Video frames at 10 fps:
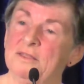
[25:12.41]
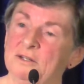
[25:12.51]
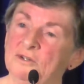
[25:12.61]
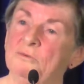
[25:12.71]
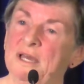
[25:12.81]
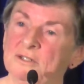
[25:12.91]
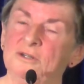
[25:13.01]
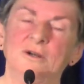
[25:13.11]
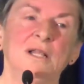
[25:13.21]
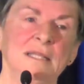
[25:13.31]

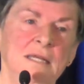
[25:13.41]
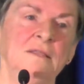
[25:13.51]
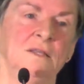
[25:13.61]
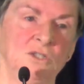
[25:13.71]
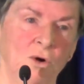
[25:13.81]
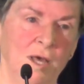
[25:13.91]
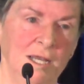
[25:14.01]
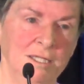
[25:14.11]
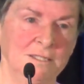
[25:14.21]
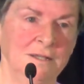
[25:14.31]
director cleaning the
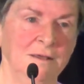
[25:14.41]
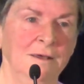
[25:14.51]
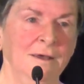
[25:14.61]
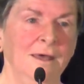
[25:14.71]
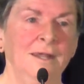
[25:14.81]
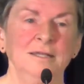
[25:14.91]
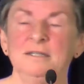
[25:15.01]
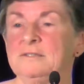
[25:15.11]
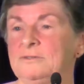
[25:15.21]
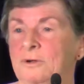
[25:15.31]
toilet. And it
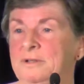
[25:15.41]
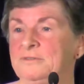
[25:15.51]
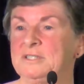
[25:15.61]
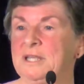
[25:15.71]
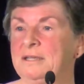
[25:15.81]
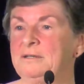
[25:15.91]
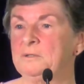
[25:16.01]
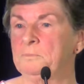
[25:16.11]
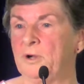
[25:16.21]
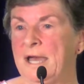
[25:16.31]
is sort of
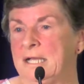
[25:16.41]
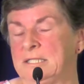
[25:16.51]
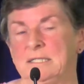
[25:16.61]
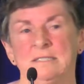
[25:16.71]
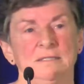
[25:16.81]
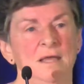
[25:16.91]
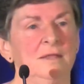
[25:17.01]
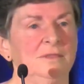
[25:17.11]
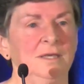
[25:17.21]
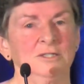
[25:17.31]
standard practice
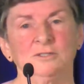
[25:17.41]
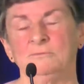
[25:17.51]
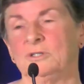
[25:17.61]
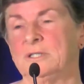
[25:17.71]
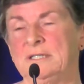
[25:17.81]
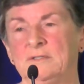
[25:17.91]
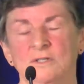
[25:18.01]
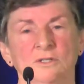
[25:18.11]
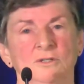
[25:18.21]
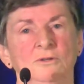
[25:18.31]
at the Asian Rural
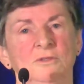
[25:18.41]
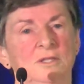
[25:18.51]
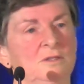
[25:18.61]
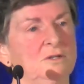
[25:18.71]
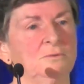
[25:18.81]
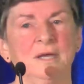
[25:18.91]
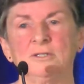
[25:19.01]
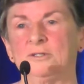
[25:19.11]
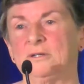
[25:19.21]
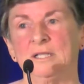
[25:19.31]
Institute that the
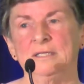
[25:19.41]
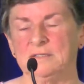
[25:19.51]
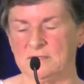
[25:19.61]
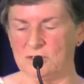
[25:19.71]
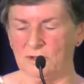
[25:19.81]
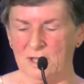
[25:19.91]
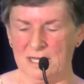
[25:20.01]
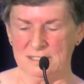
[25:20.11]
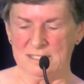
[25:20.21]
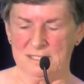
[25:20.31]
director cleans the
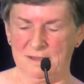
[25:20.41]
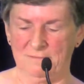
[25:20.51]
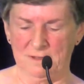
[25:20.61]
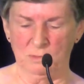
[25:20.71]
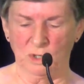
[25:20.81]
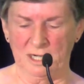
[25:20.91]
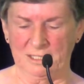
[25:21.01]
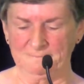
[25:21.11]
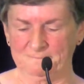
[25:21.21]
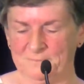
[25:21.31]
toilets every morning.